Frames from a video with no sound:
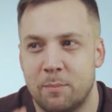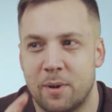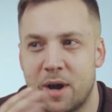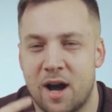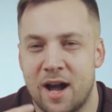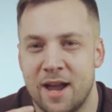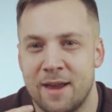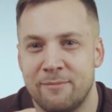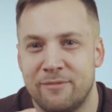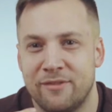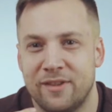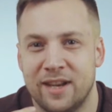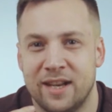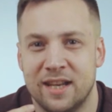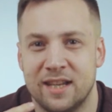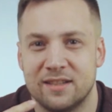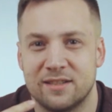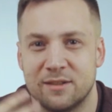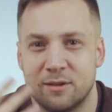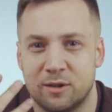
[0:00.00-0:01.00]
But I am
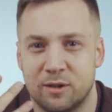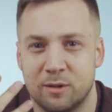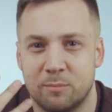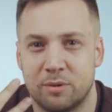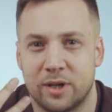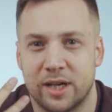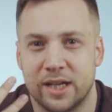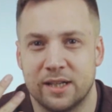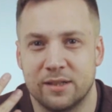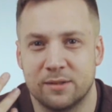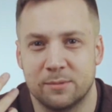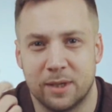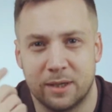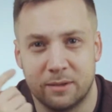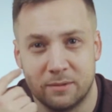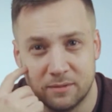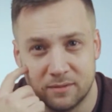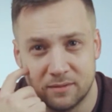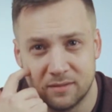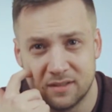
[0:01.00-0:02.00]
fitting it, so it could break as
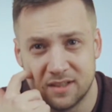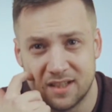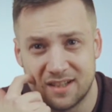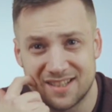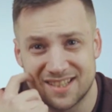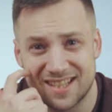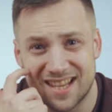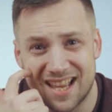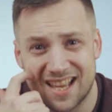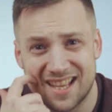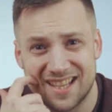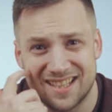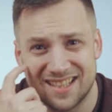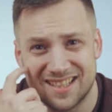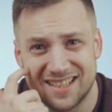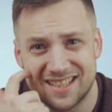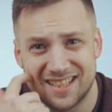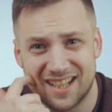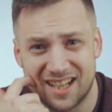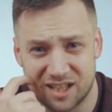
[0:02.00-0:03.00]
well. There is that.
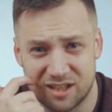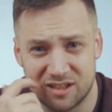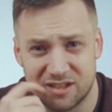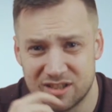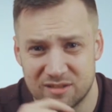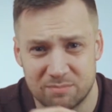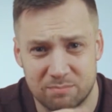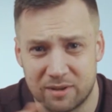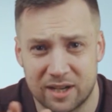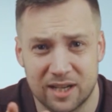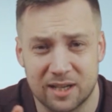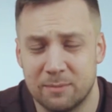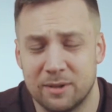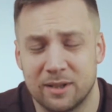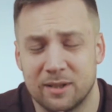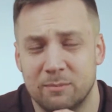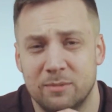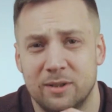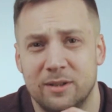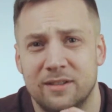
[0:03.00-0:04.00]
I could just break my
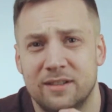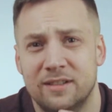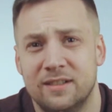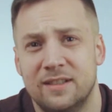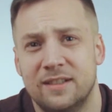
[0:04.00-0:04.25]
computer.